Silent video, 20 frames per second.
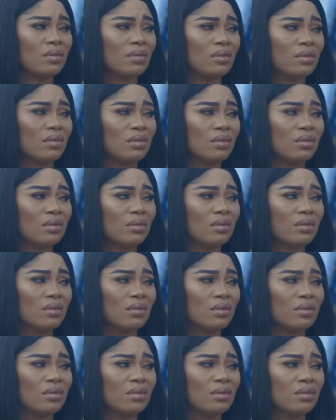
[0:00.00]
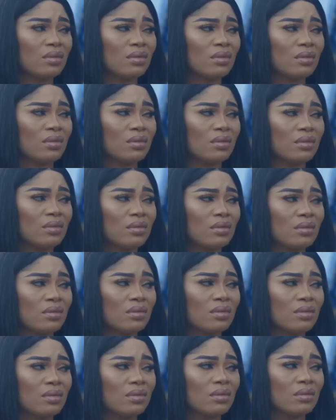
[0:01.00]

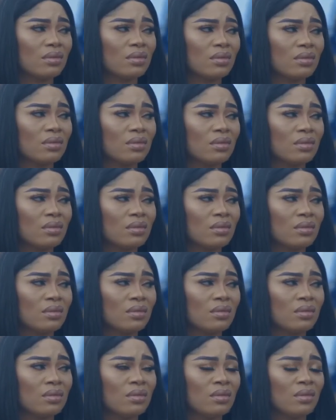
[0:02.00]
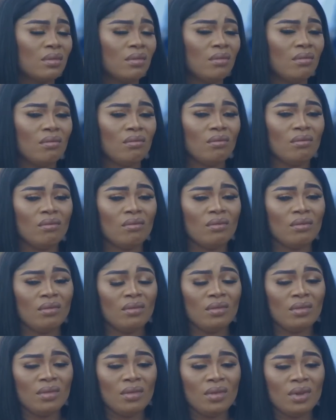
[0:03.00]

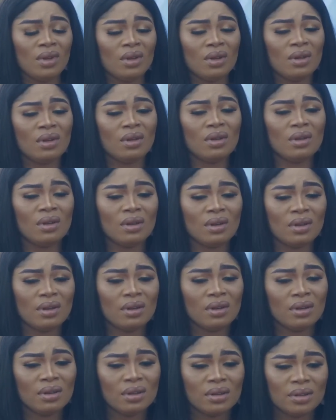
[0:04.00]
(silence)